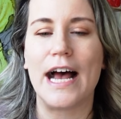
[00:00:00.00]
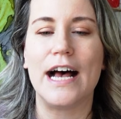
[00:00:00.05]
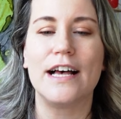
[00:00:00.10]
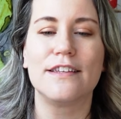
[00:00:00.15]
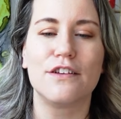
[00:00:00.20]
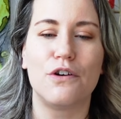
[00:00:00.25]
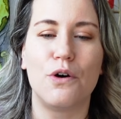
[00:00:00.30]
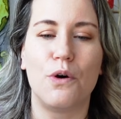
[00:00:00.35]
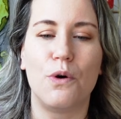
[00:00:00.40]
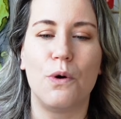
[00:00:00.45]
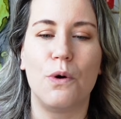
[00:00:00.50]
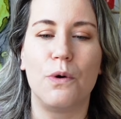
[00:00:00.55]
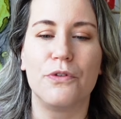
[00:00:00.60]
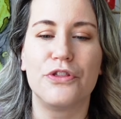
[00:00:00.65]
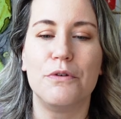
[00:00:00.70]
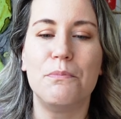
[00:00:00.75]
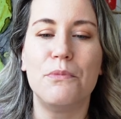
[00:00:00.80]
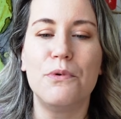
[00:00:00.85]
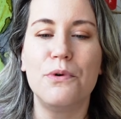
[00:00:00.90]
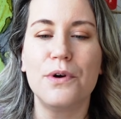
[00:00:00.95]
as a whole,
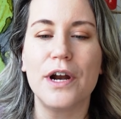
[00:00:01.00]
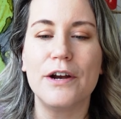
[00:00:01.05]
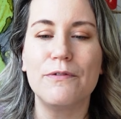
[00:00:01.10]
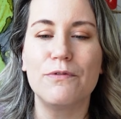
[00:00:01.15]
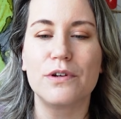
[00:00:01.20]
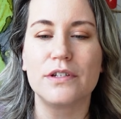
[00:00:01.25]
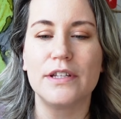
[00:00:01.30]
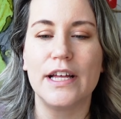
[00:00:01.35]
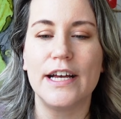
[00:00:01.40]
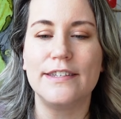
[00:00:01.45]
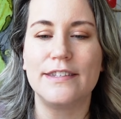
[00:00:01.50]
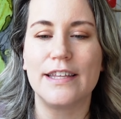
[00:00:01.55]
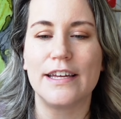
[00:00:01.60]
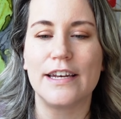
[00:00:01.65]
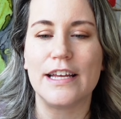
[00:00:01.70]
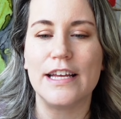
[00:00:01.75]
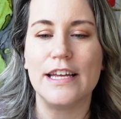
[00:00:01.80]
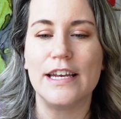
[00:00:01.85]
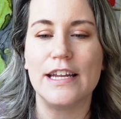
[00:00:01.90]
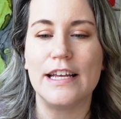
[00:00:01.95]
the more I realize
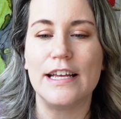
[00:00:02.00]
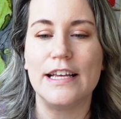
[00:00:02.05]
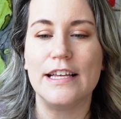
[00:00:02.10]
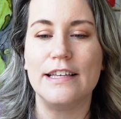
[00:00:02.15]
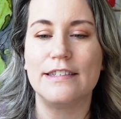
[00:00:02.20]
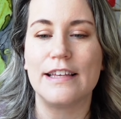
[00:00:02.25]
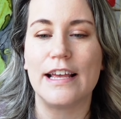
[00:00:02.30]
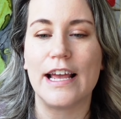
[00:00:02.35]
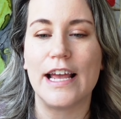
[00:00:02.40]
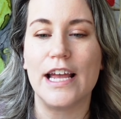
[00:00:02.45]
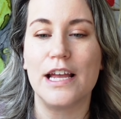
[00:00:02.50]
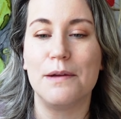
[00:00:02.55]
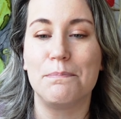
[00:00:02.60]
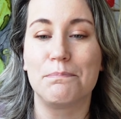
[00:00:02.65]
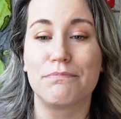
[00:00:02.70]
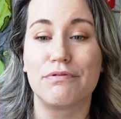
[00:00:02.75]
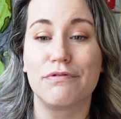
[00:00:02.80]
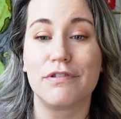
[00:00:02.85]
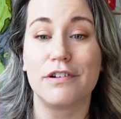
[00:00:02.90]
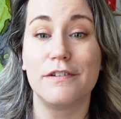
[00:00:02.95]
that it is a
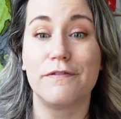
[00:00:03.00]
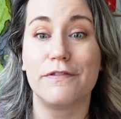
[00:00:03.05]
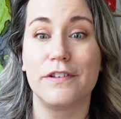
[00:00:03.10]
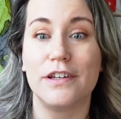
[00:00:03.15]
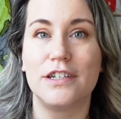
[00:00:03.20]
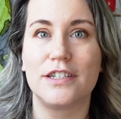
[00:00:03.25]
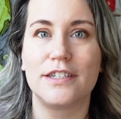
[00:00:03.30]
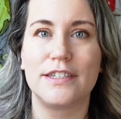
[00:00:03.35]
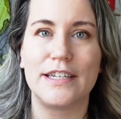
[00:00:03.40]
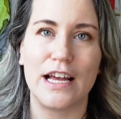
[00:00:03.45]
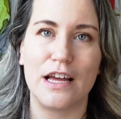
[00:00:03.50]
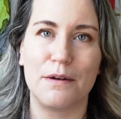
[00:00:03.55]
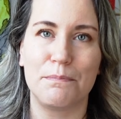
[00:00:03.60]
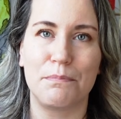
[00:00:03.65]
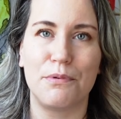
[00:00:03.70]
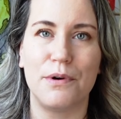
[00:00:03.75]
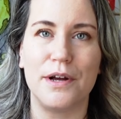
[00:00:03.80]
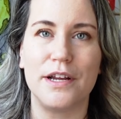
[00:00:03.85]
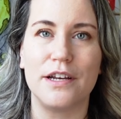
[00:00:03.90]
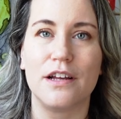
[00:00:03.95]
privileged
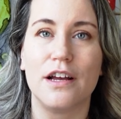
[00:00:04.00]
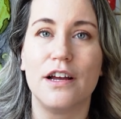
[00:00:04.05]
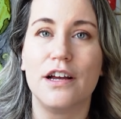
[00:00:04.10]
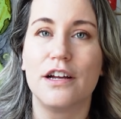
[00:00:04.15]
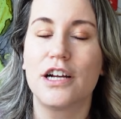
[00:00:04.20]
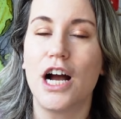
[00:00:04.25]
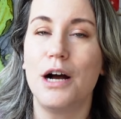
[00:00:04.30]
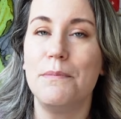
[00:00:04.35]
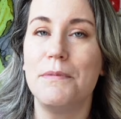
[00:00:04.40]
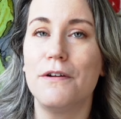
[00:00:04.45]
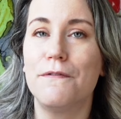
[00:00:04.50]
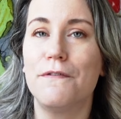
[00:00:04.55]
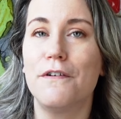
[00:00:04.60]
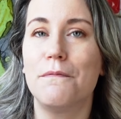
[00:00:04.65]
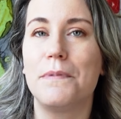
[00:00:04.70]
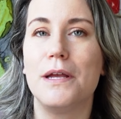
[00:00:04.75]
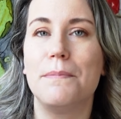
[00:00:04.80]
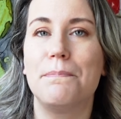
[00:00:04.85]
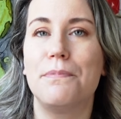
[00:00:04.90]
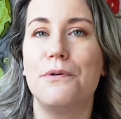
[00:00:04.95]
standpoint coming
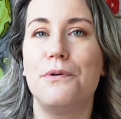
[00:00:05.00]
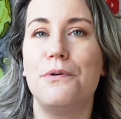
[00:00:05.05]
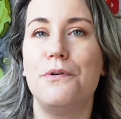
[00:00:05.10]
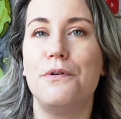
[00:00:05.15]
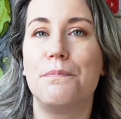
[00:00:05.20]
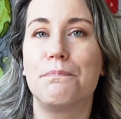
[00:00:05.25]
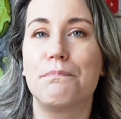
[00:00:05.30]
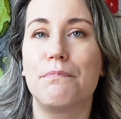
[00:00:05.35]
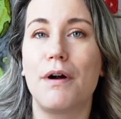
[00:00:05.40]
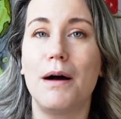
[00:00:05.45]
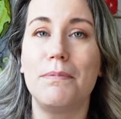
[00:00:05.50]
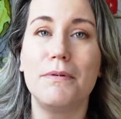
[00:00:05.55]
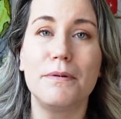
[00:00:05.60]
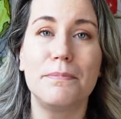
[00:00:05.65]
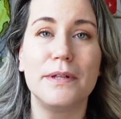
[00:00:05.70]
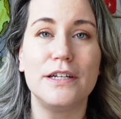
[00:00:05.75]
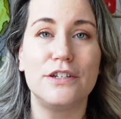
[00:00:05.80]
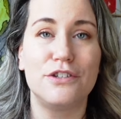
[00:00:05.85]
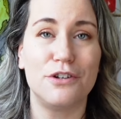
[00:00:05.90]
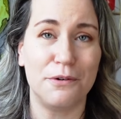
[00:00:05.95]
from people who
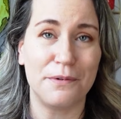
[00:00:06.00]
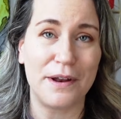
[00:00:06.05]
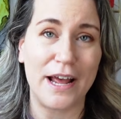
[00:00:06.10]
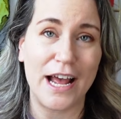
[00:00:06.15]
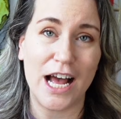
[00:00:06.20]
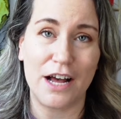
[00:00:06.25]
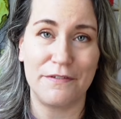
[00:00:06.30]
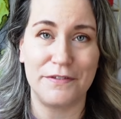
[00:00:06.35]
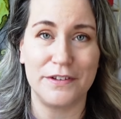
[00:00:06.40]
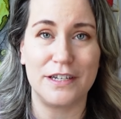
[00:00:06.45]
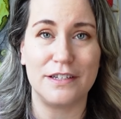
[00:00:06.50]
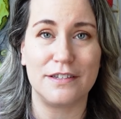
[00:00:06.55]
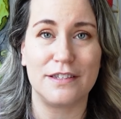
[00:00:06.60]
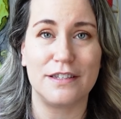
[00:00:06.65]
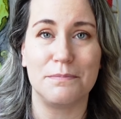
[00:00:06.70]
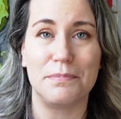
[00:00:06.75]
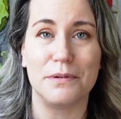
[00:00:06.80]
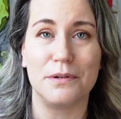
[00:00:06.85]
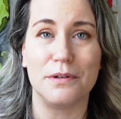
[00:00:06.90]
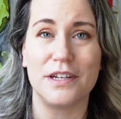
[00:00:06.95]
probably don't have a
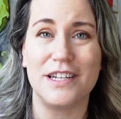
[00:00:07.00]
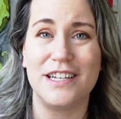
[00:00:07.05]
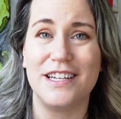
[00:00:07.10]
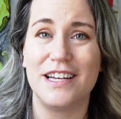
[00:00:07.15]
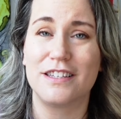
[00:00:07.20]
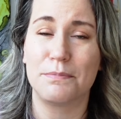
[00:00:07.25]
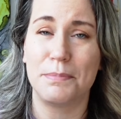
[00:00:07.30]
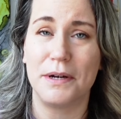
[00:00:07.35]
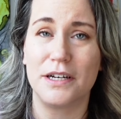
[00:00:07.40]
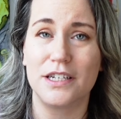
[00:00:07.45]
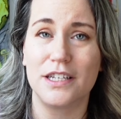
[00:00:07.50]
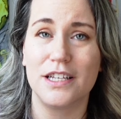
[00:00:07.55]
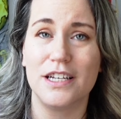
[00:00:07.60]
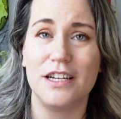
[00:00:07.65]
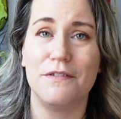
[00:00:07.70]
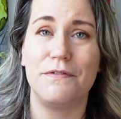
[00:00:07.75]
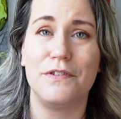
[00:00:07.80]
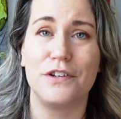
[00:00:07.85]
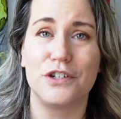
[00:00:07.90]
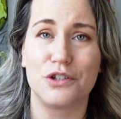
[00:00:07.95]
disability, especially
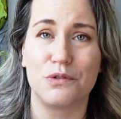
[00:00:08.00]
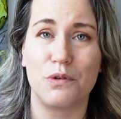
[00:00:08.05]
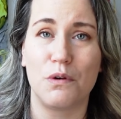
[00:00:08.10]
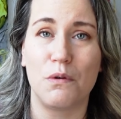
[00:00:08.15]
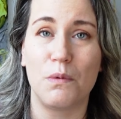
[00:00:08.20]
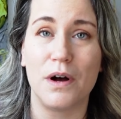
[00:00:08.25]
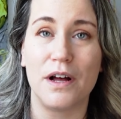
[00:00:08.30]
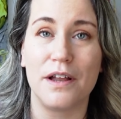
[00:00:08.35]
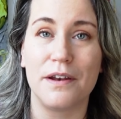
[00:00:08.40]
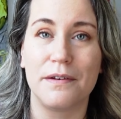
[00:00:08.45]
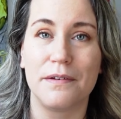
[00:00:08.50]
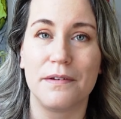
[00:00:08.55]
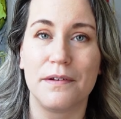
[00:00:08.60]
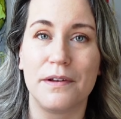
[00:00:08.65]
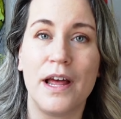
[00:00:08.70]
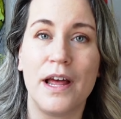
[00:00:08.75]
a visual one.